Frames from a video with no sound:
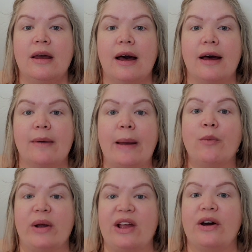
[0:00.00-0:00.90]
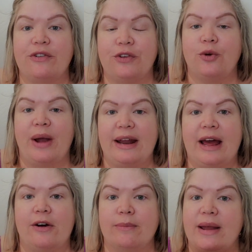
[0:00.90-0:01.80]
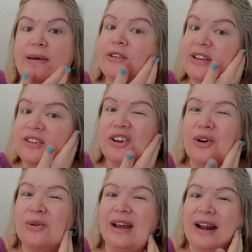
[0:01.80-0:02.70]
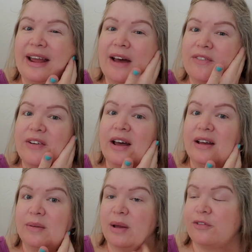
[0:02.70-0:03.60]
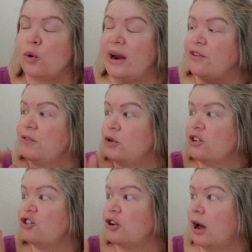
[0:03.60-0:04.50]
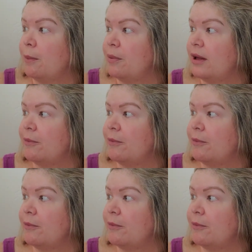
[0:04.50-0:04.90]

Uh, I'm working on a few right now on my melting tote, and I have um, quite a few to chop.